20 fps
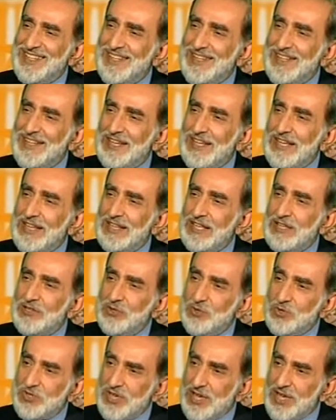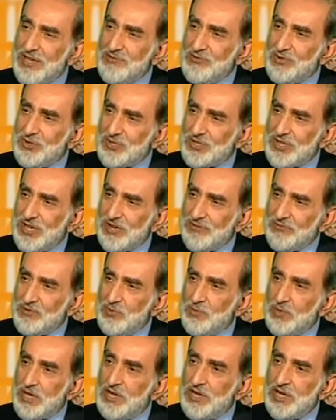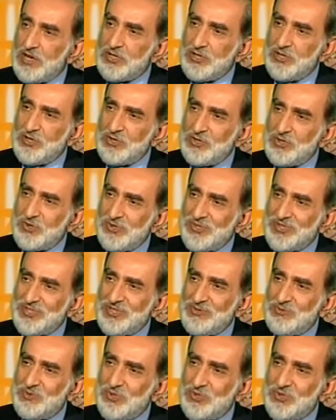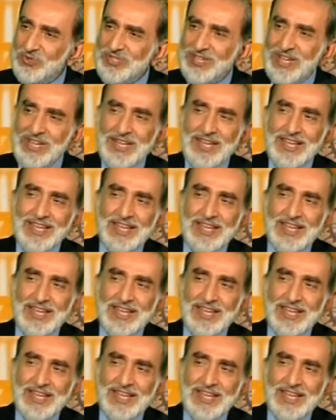Right. That you save yourself, you pay national insurance contributions.